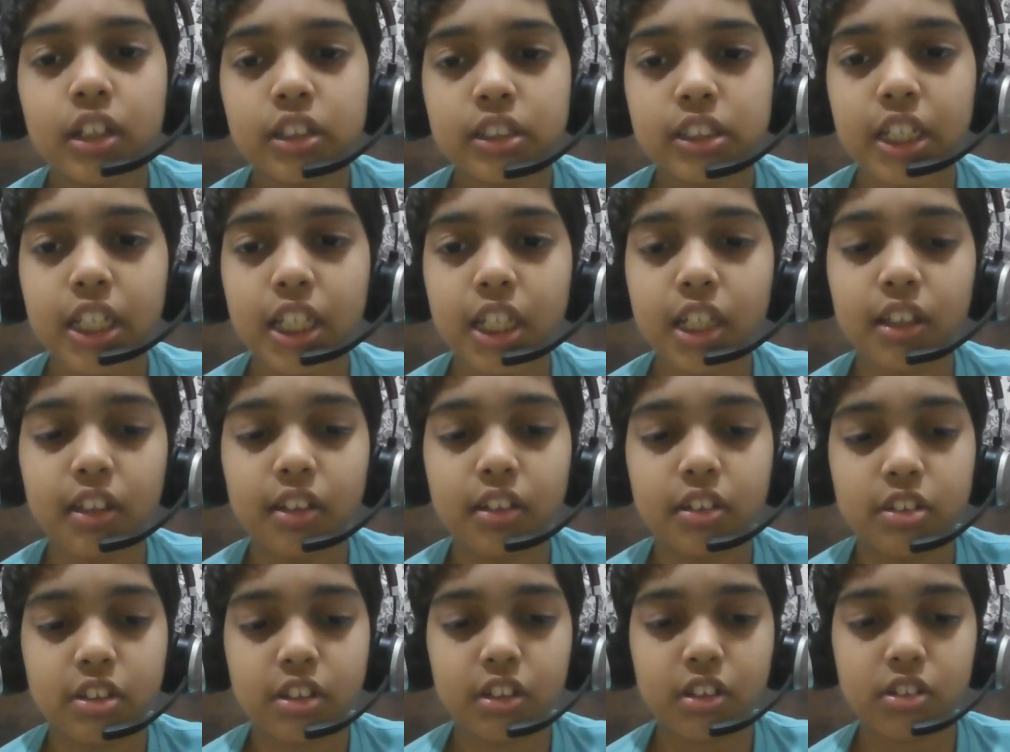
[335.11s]
King
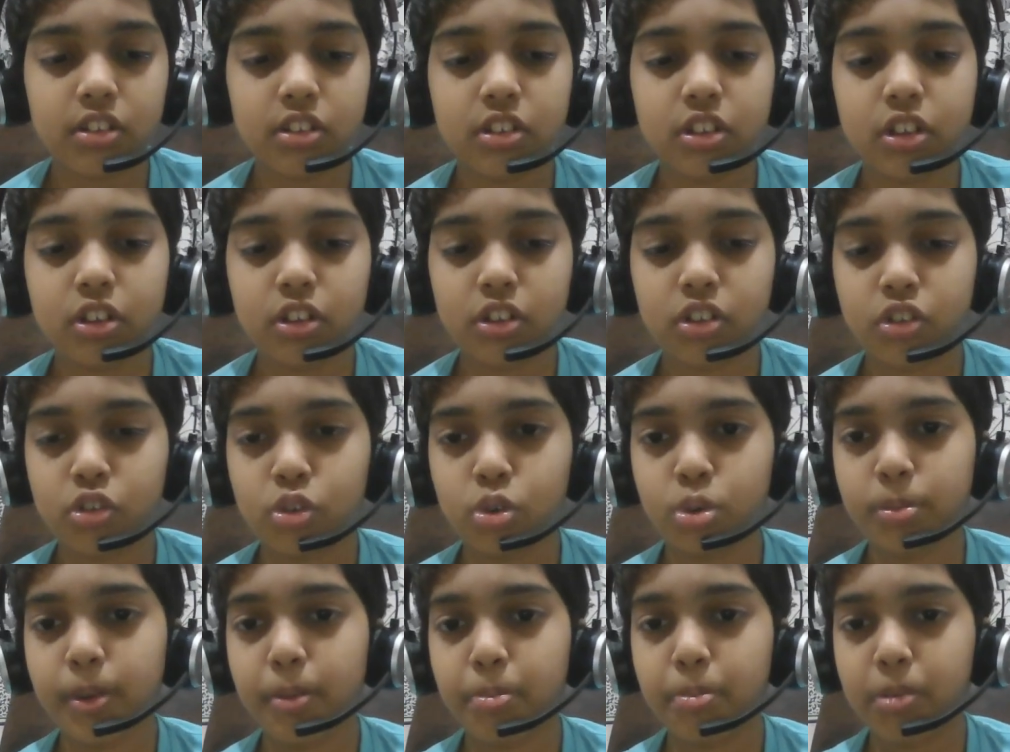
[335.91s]
E6 needs
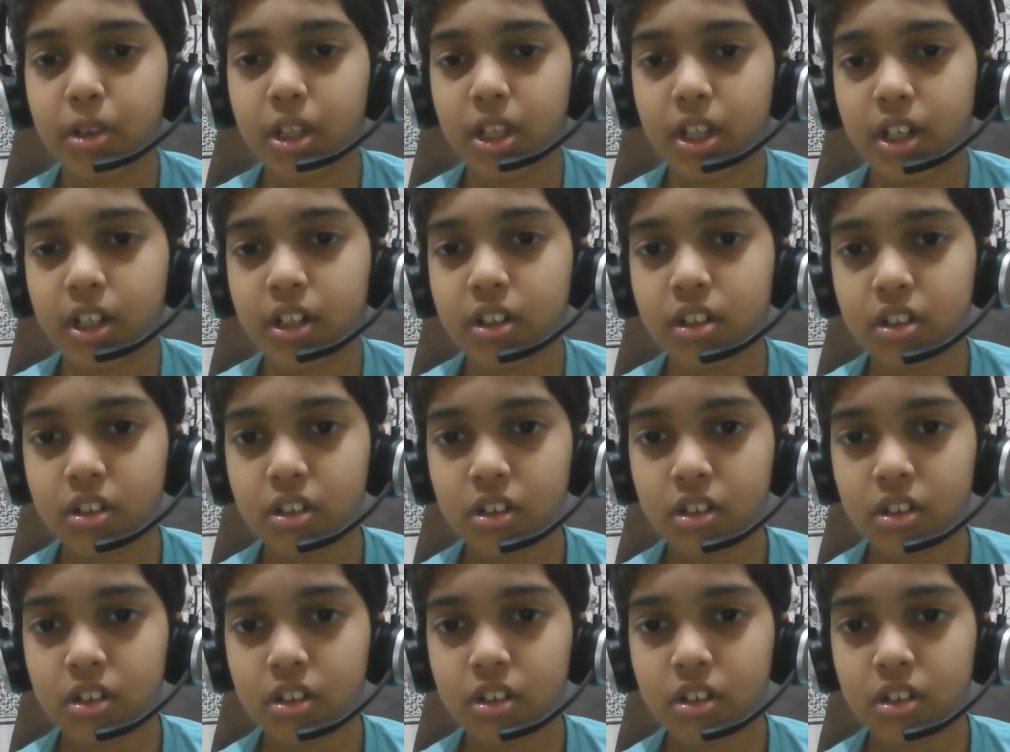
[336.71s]
to be played.